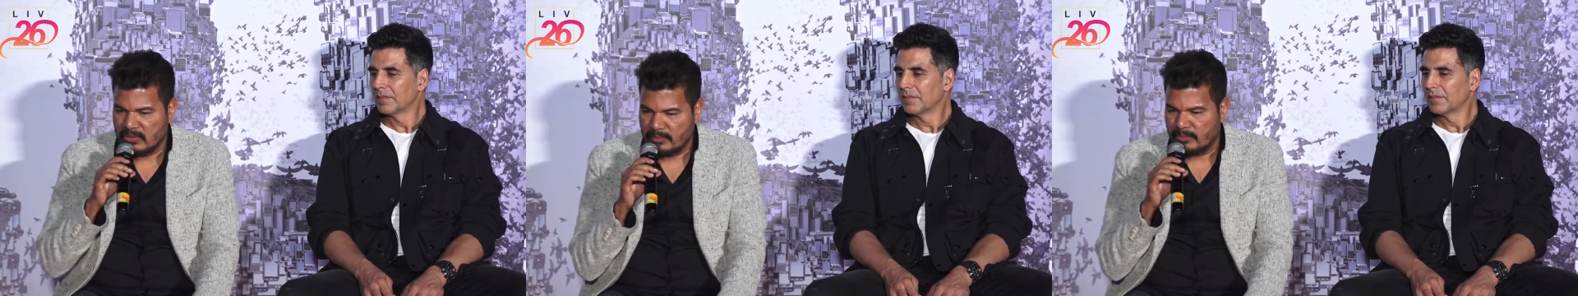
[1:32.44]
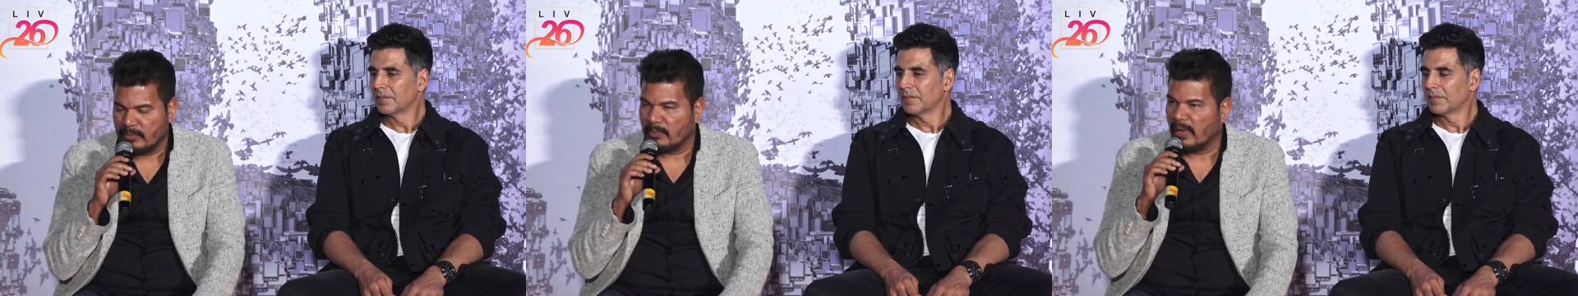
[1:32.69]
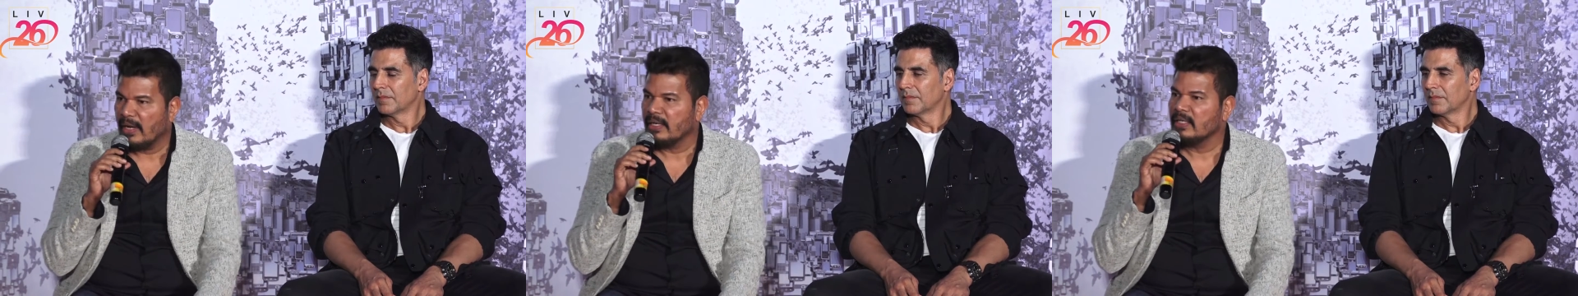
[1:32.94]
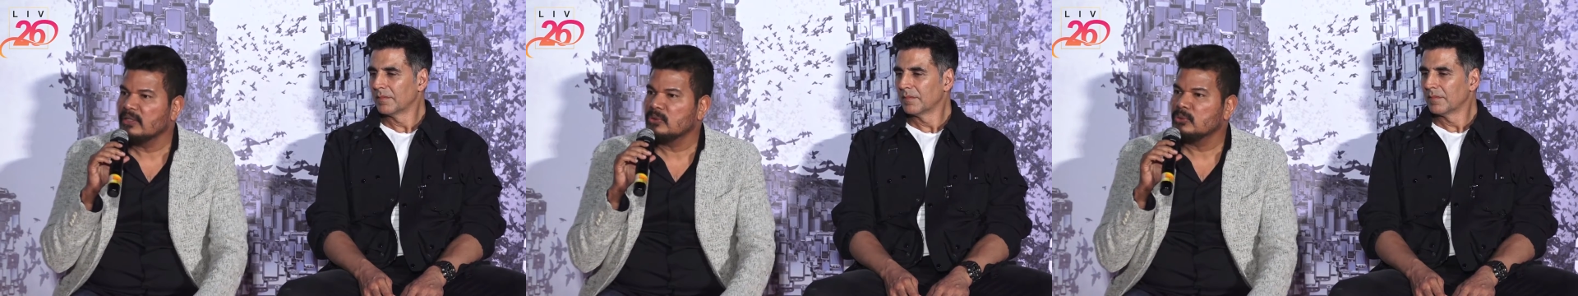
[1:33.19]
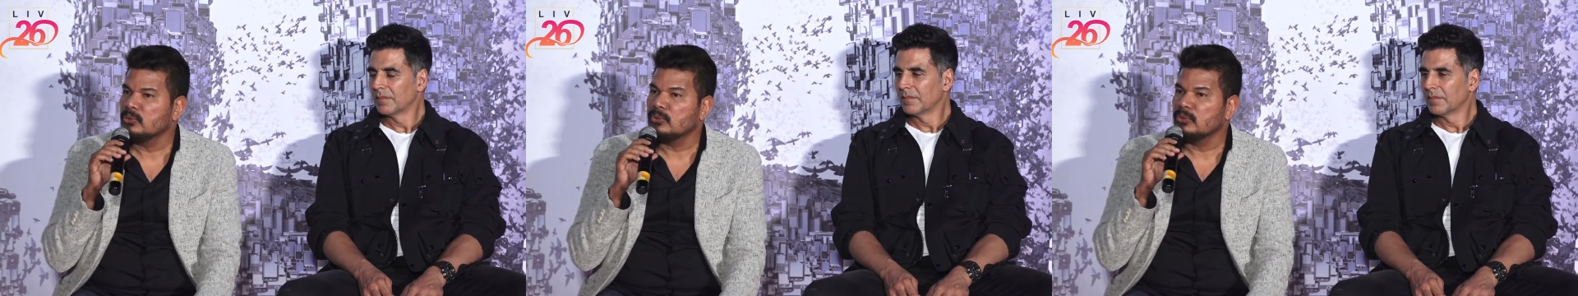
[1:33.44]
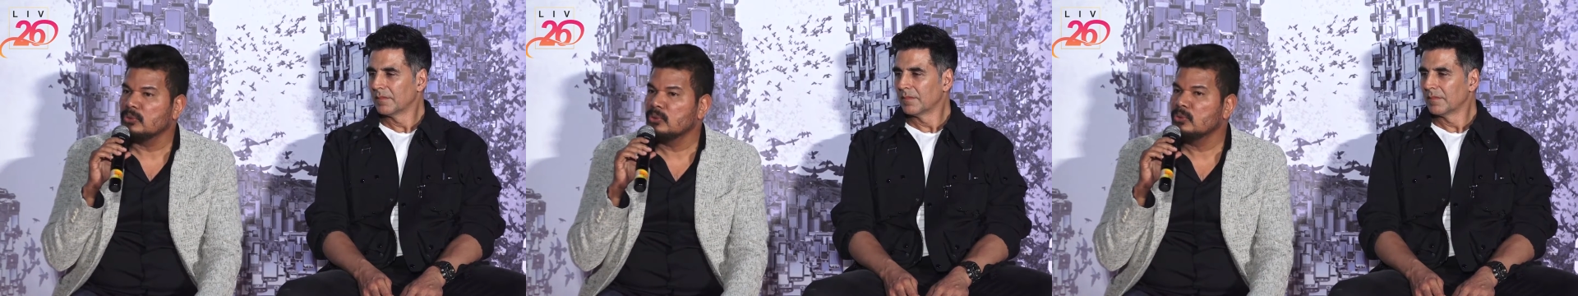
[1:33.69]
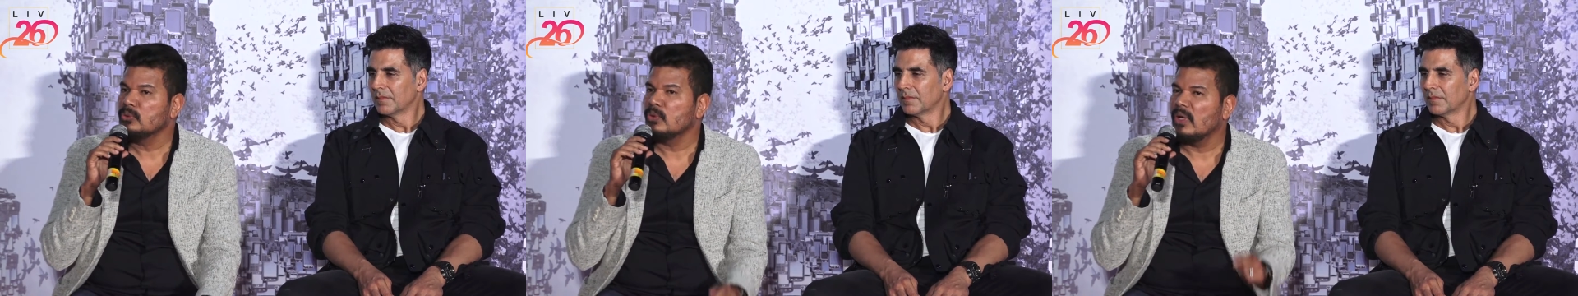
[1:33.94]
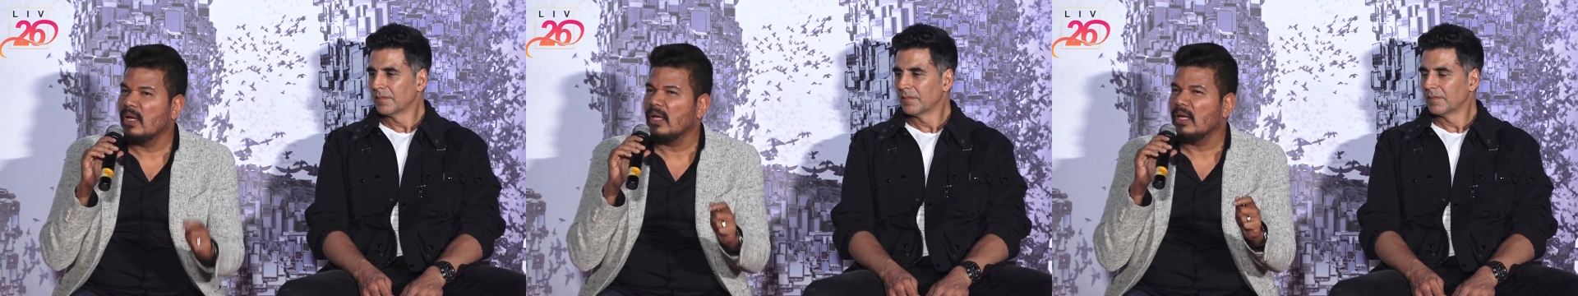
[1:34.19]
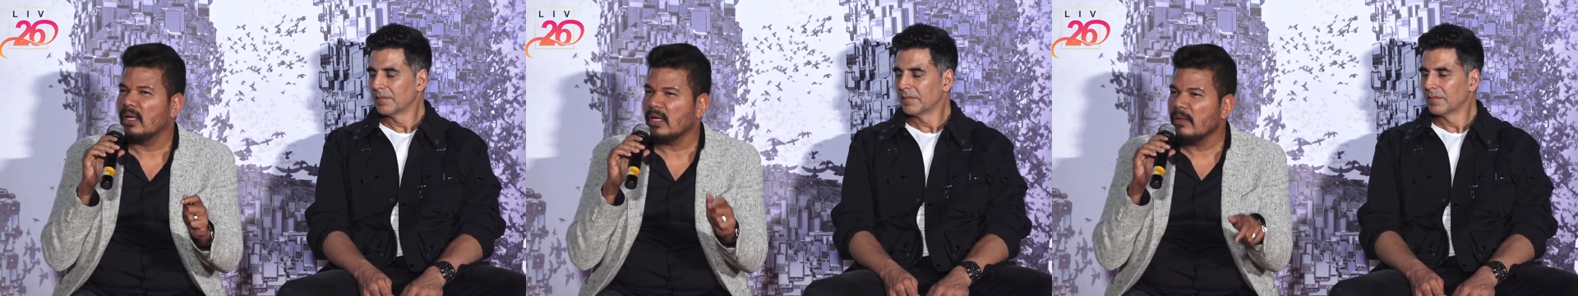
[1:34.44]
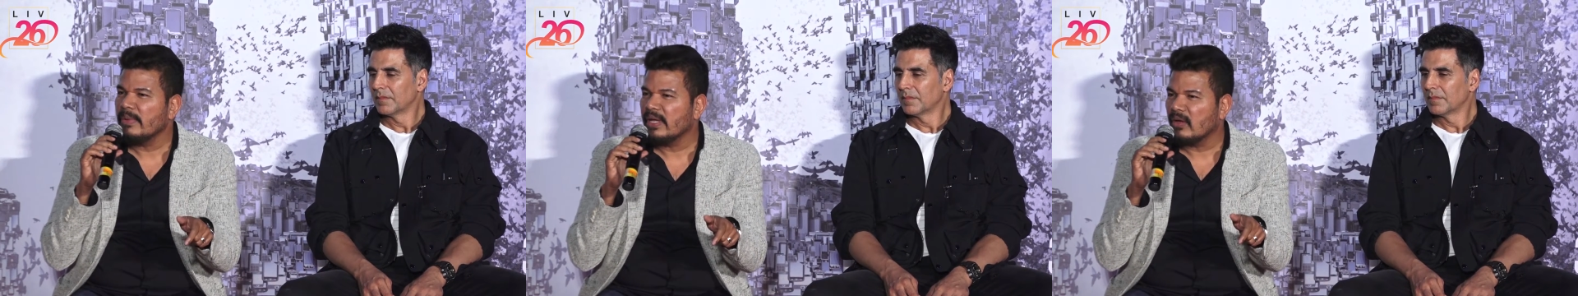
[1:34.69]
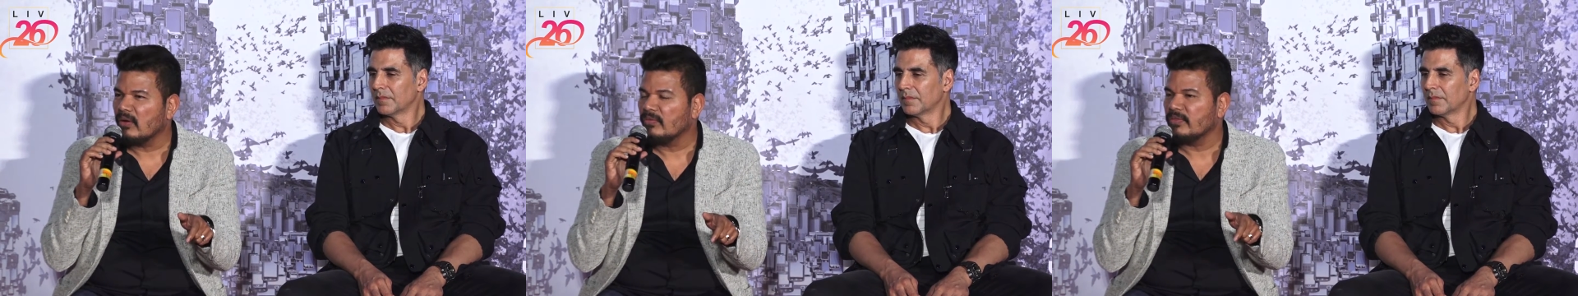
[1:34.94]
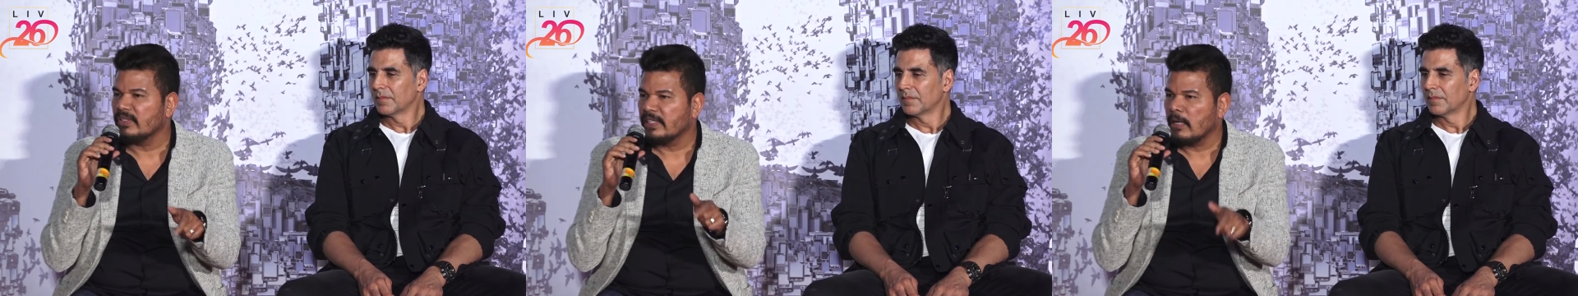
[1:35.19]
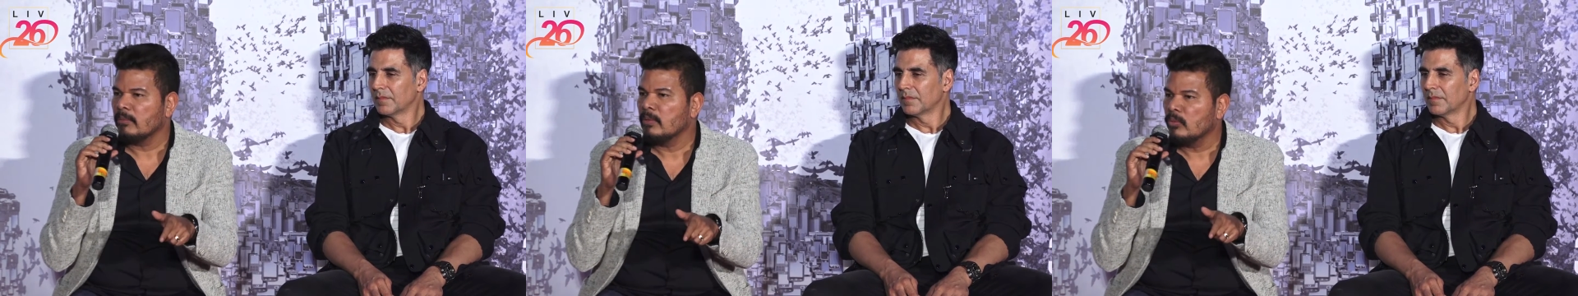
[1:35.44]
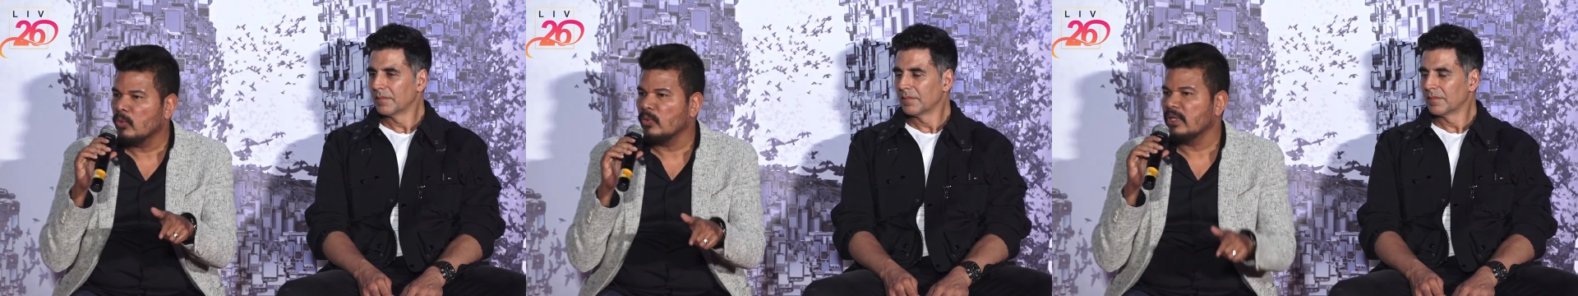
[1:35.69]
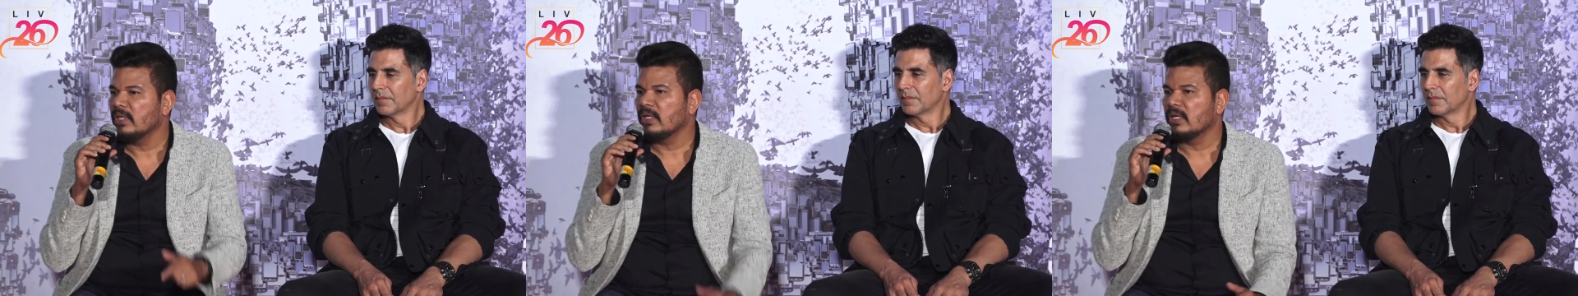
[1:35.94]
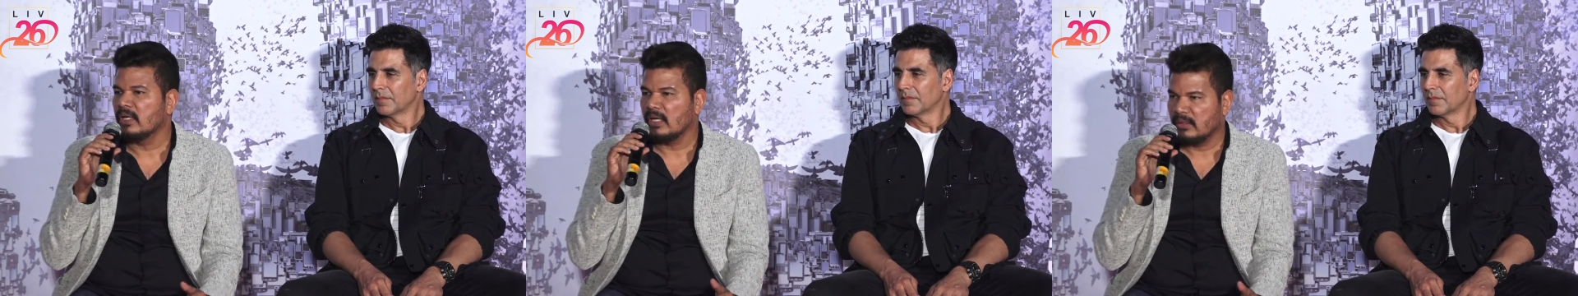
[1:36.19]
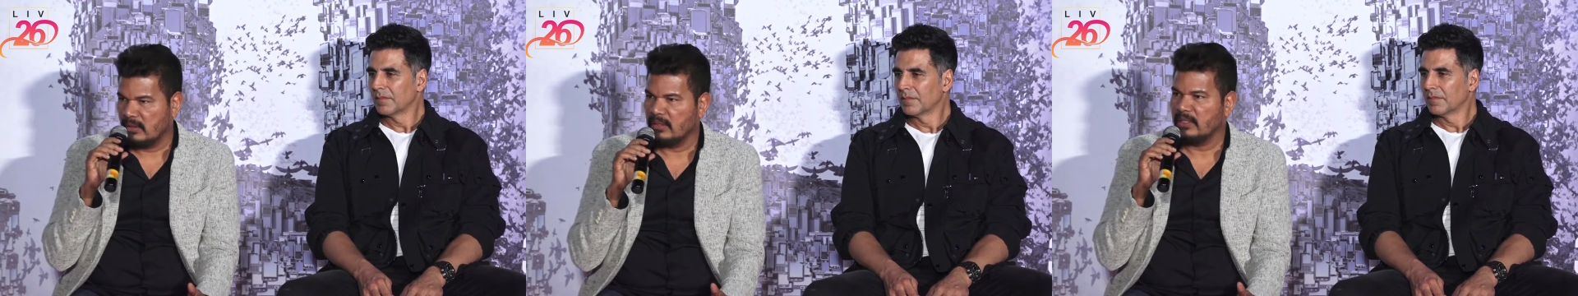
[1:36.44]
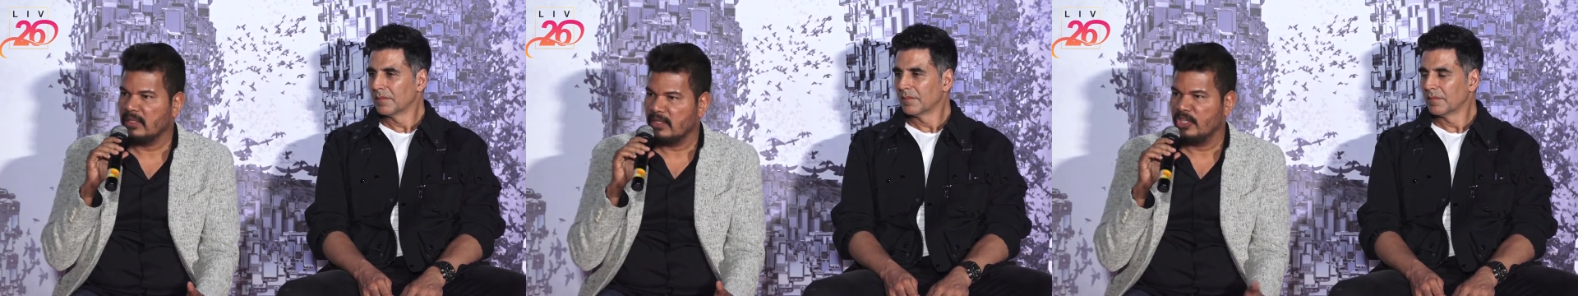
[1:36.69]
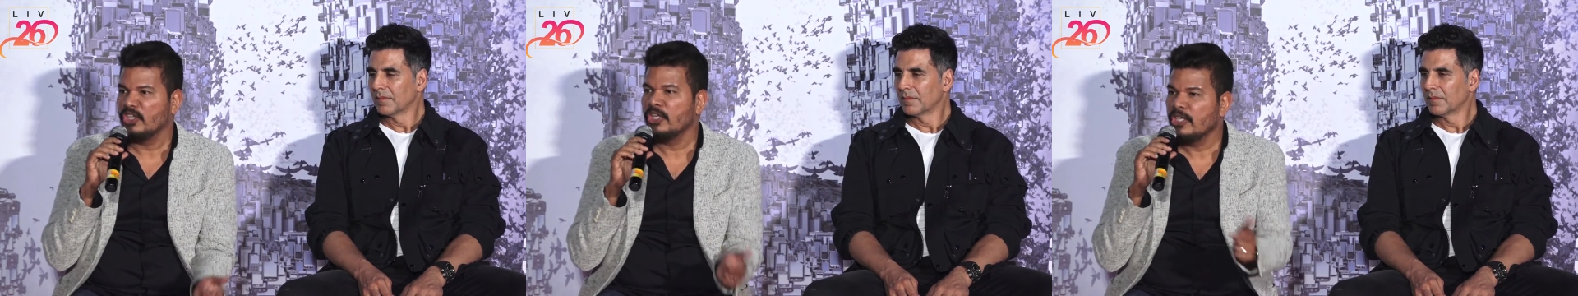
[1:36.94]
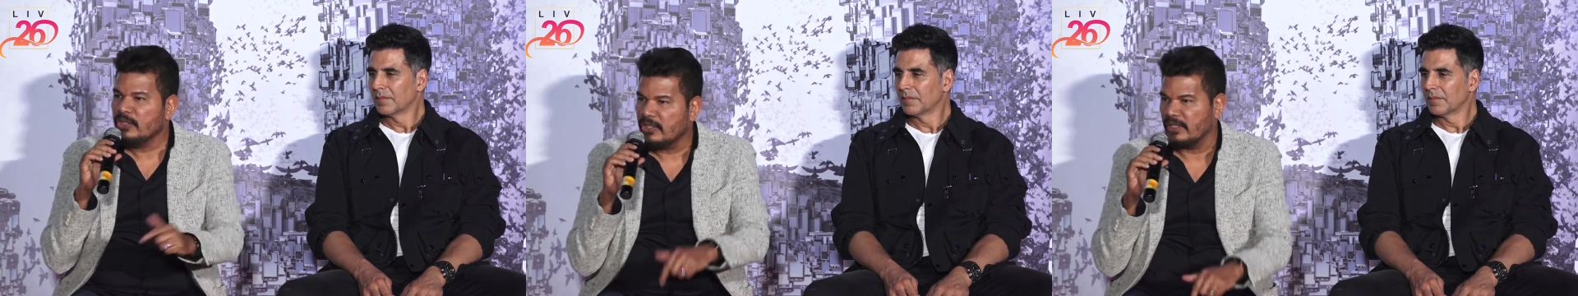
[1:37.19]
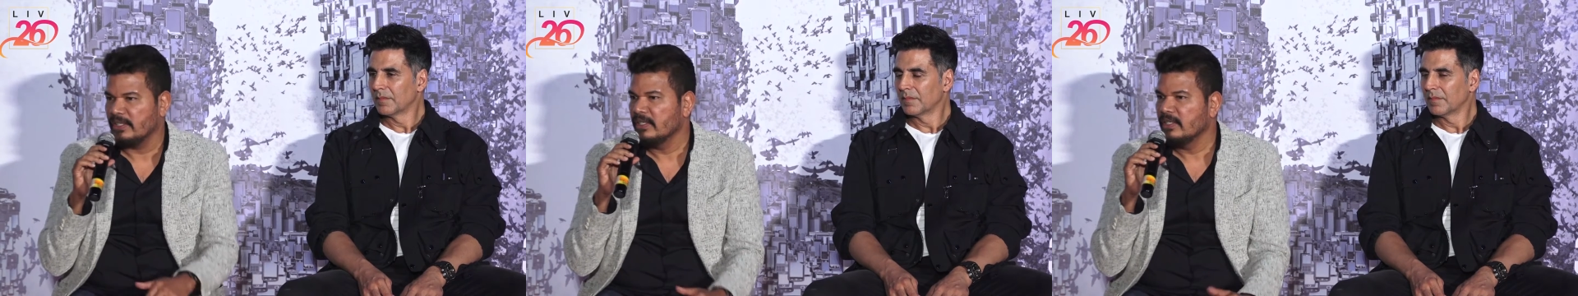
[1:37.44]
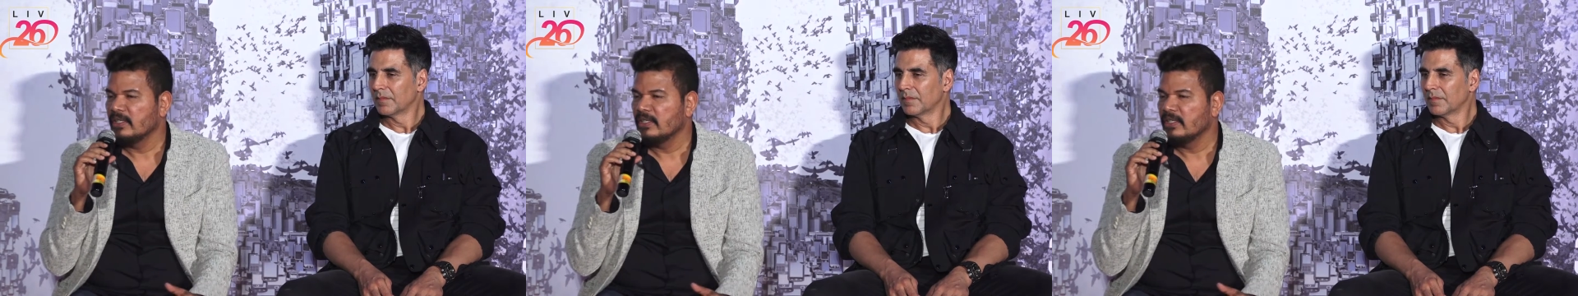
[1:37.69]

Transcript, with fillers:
Speaker 1: were planning to do a remake of a Tamil movie, Katti, in Hindi.